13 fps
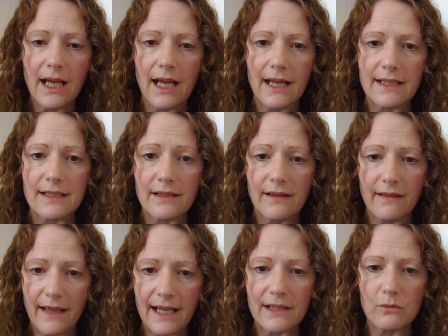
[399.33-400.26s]
And
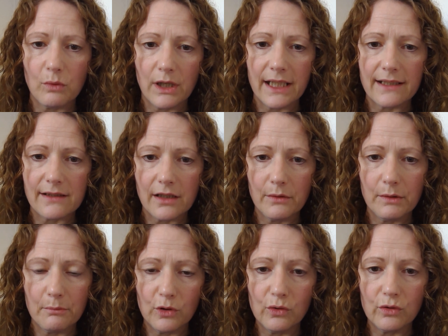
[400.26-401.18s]
that's why it's so
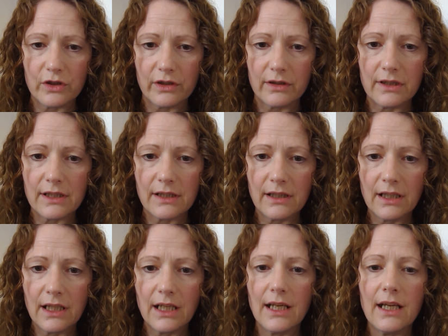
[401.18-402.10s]
important
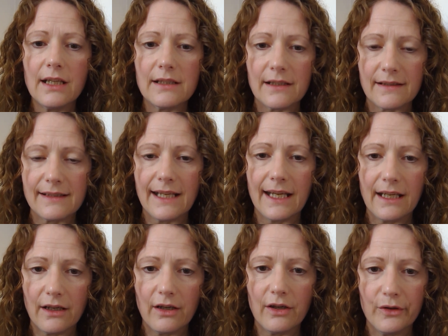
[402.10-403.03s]
to stay
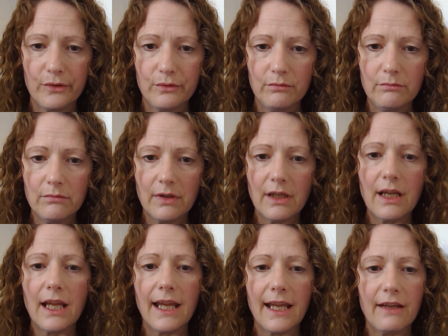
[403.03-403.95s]
at home
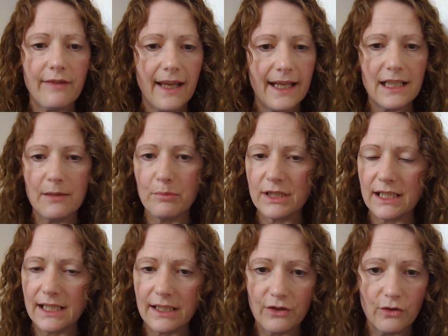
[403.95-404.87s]
if
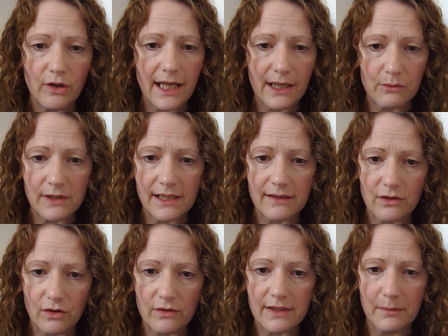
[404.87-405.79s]
anybody in your house has
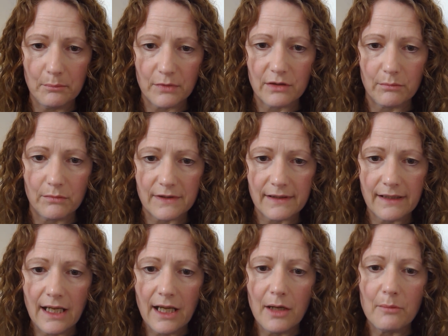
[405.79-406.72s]
got symptoms,
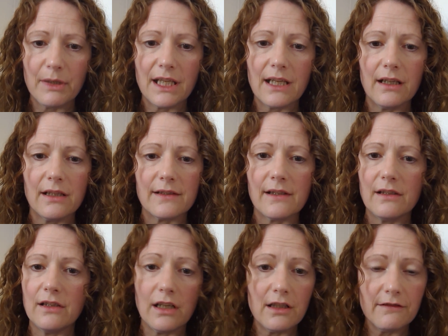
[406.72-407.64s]
because
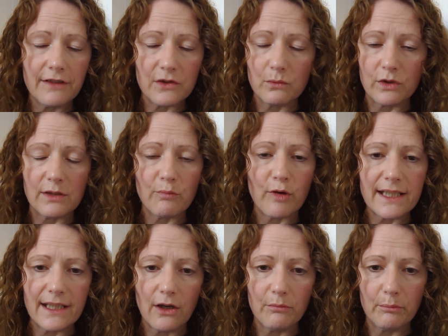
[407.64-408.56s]
none of us would
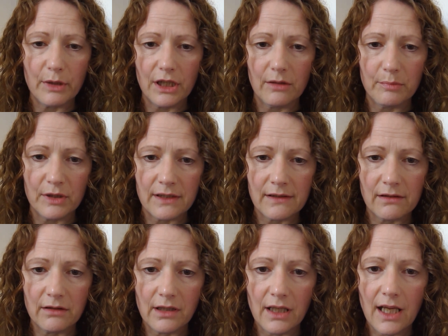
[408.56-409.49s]
spread it on purpose,
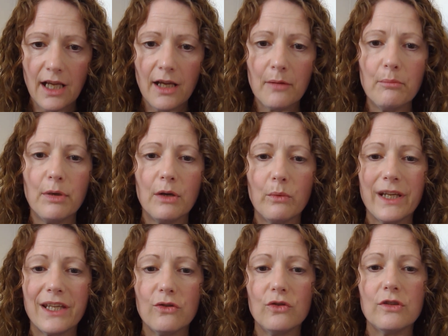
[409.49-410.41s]
but
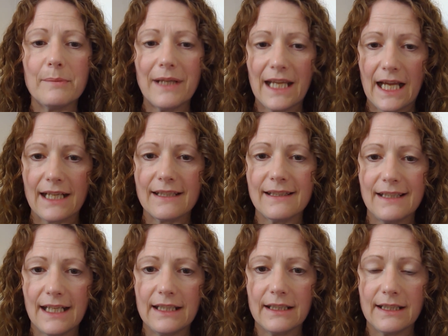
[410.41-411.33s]
we could be
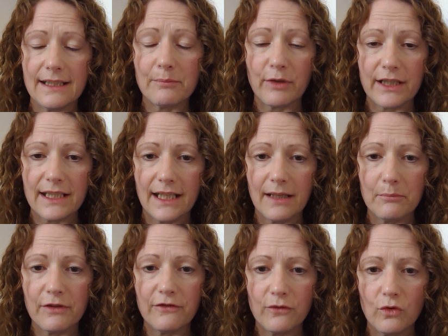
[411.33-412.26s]
accidentally spreading it
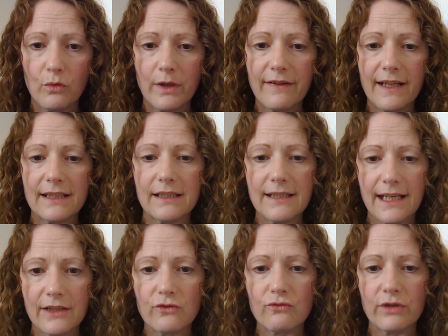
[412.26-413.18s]
before we've had a
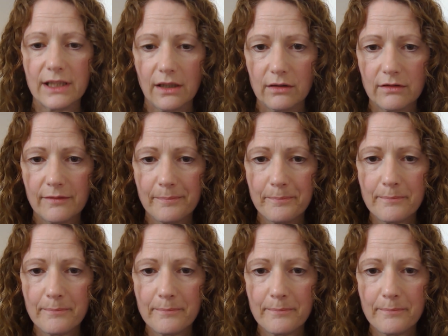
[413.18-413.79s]
test result.